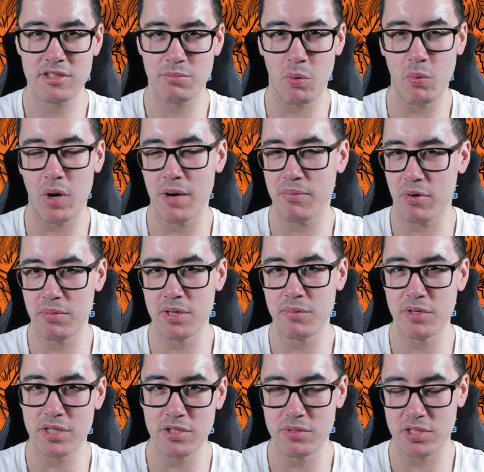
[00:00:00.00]
but what I probably
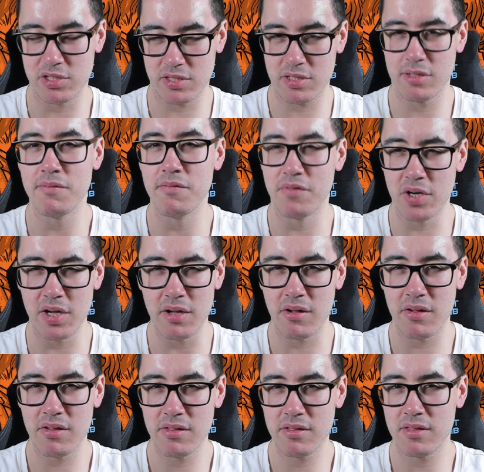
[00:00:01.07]
would do is just convert
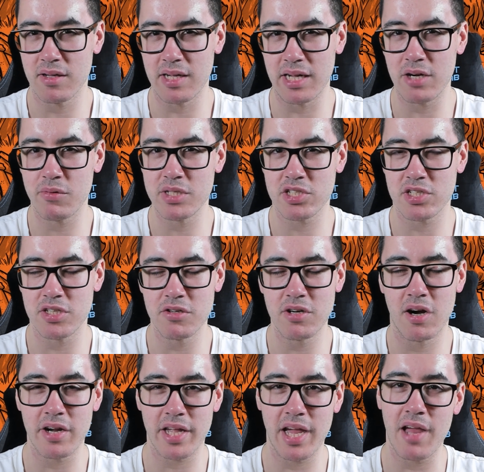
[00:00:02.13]
the Inquisition you
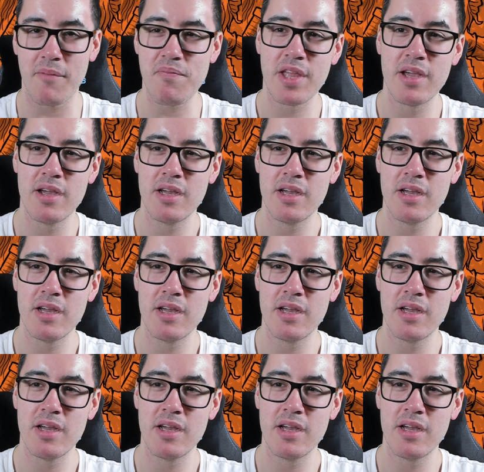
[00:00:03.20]
can't get.